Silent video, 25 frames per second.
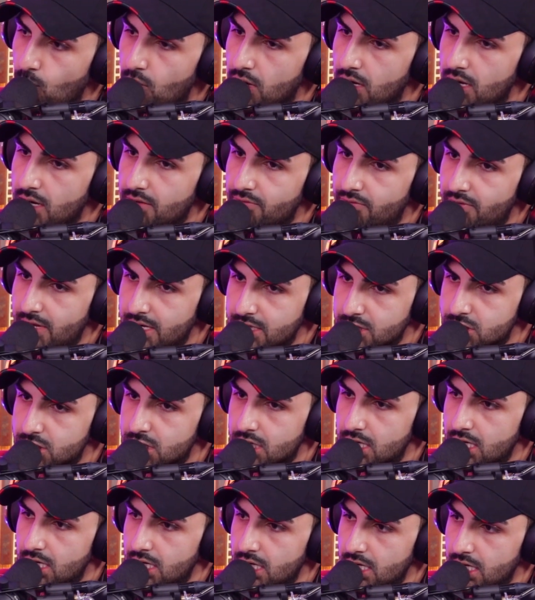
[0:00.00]
will
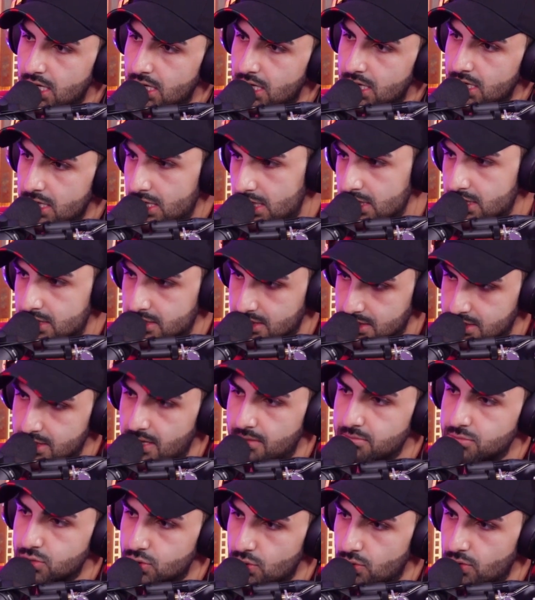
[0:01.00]
eventually lead to
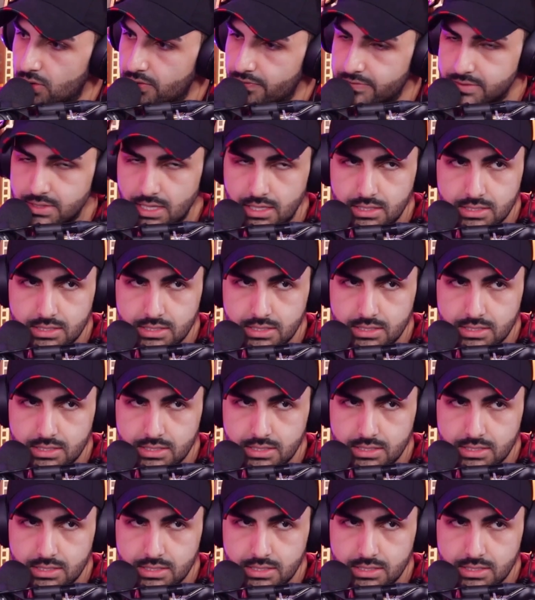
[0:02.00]
some sort of